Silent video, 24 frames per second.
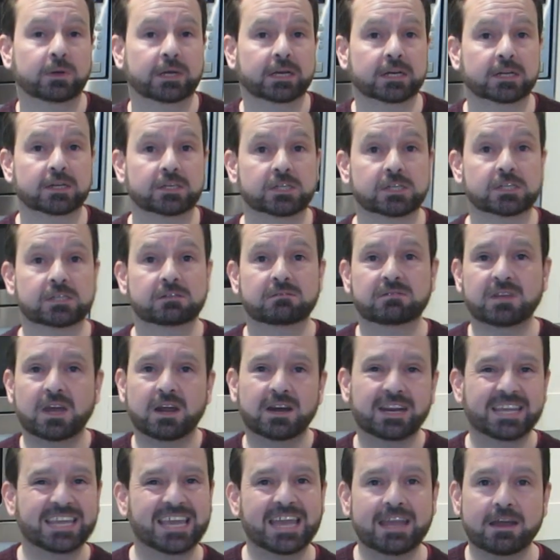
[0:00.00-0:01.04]
we're gonna just
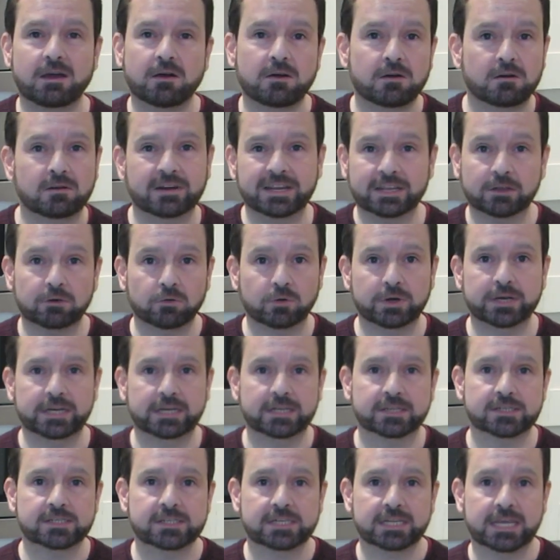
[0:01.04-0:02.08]
kind of get our
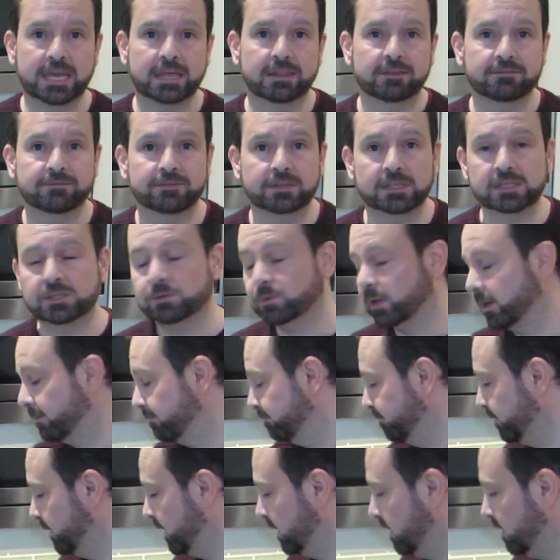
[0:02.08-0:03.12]
ingredients together for this one.
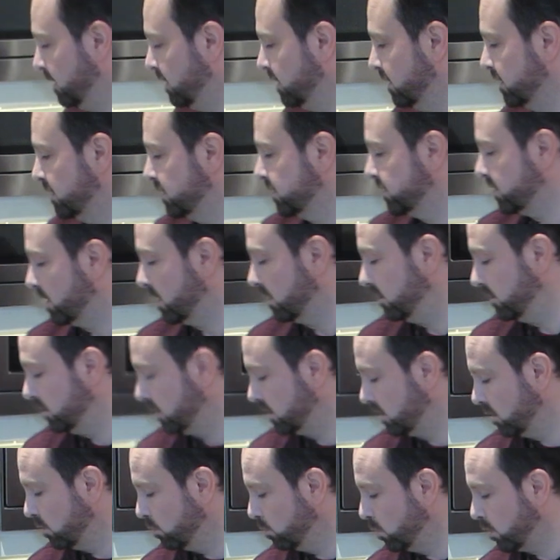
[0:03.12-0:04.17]
So you're
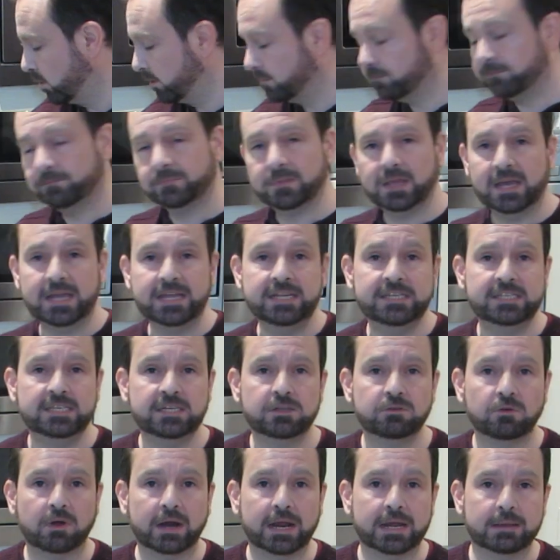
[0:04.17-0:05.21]
gonna want 80
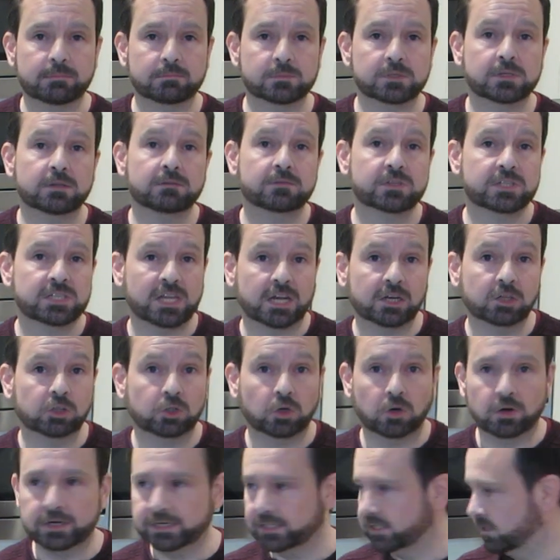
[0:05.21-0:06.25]
grams of
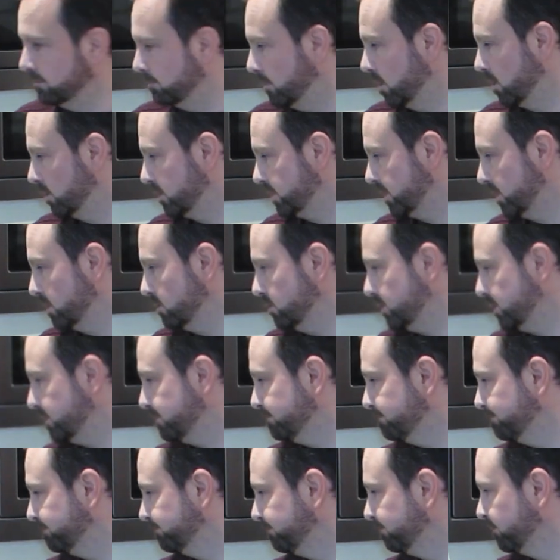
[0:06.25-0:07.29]
sun-dried tomatoes.
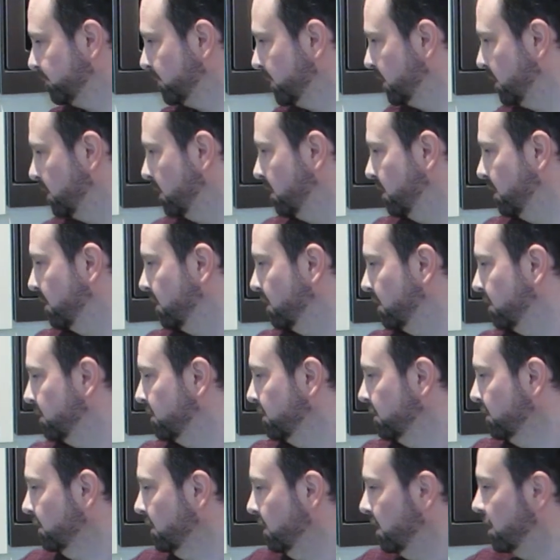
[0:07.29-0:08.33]

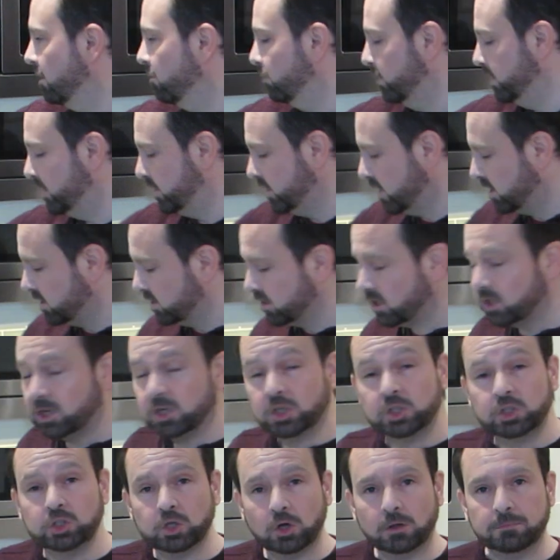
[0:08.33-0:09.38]
And we're just gonna
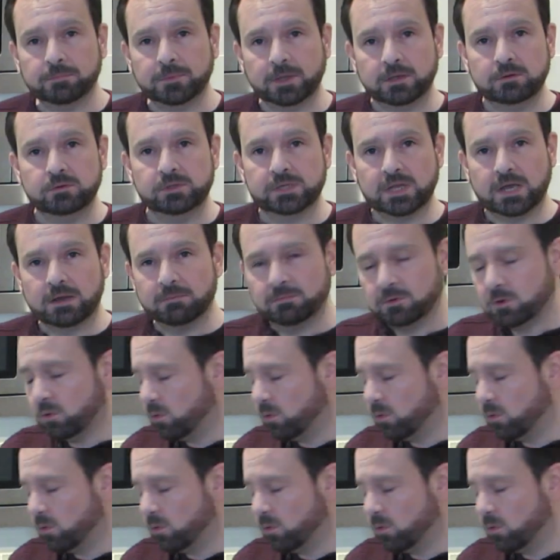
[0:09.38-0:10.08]
chop those up